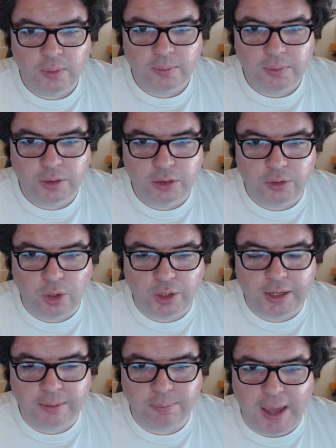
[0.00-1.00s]

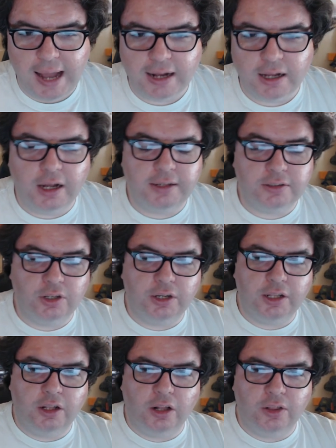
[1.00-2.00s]
looking back on, look at
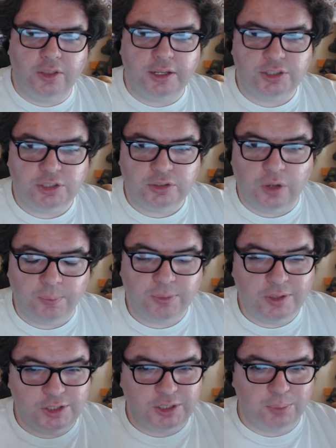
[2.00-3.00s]
all this, and um,
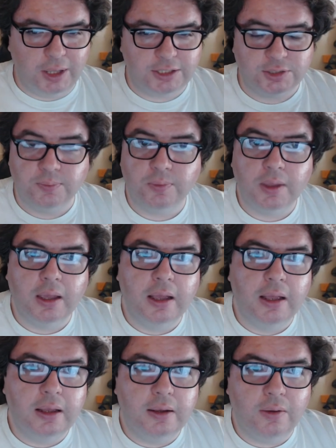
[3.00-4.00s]
Disney Plus.
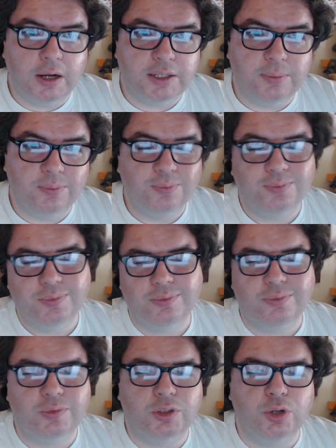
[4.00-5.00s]
Okay,
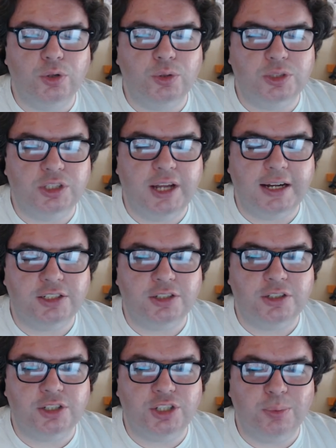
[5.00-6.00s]
Hulu's attached to the
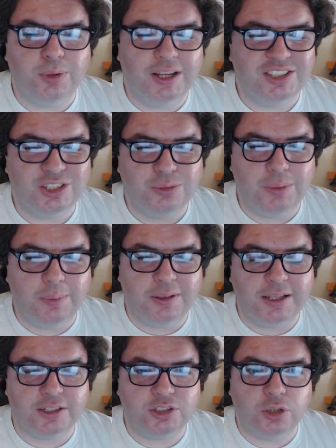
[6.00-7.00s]
Disney Plus, so maybe
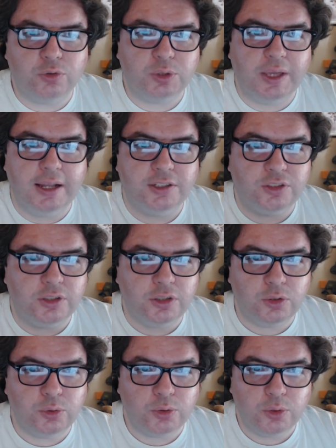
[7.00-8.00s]
less so canceling the
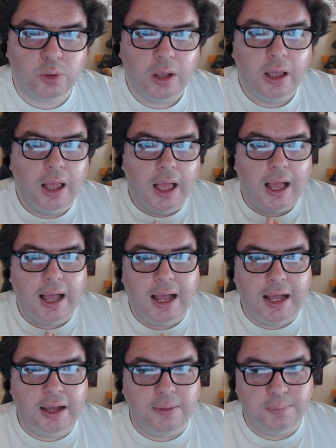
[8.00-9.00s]
Hulu.
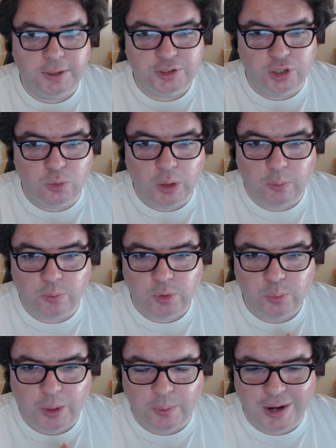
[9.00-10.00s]
Um, but so we're with
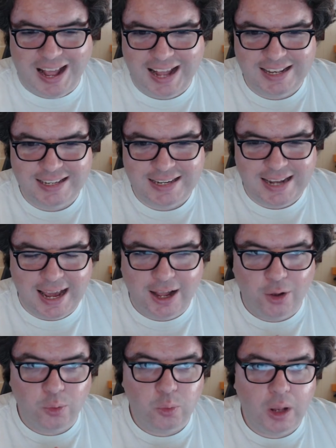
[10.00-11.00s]
where we're at
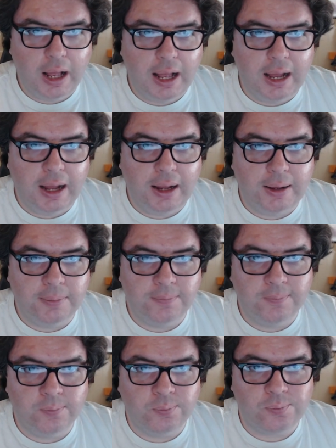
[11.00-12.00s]
now.
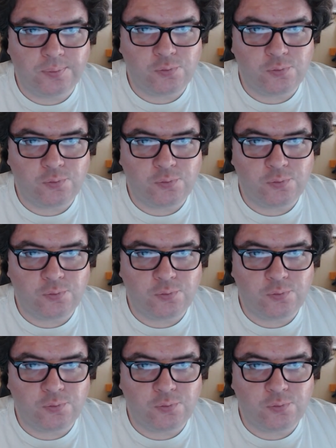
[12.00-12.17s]
Um,